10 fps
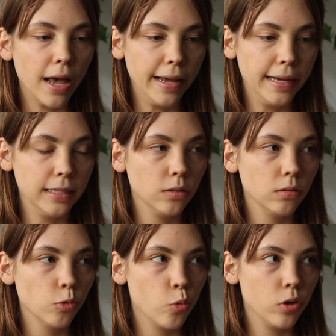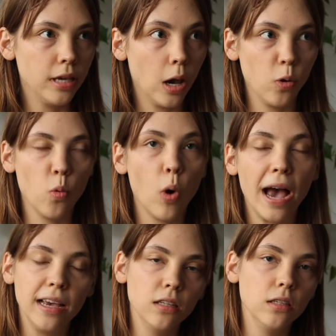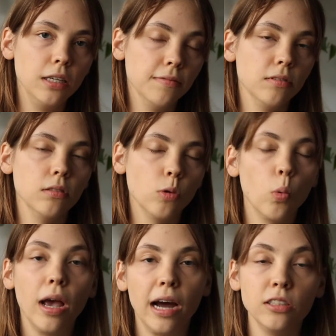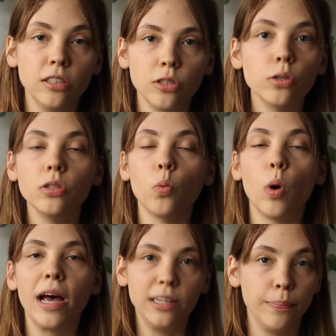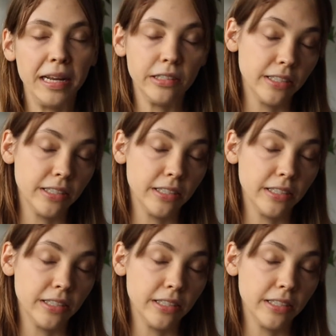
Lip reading: and yeah, why are they good, why are they better